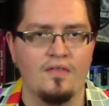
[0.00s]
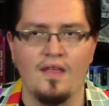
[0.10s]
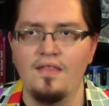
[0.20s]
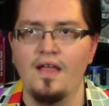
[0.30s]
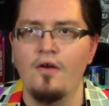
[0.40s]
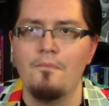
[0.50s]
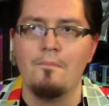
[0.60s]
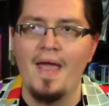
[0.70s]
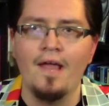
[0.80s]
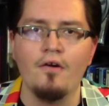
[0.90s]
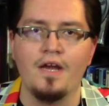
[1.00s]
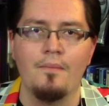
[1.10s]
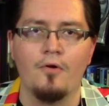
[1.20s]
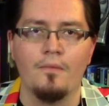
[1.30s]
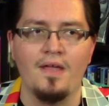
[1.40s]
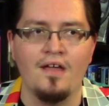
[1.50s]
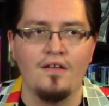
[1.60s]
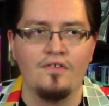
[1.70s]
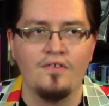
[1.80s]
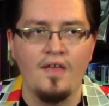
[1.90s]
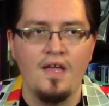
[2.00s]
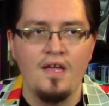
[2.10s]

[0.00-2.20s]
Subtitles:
They don't matter anymore because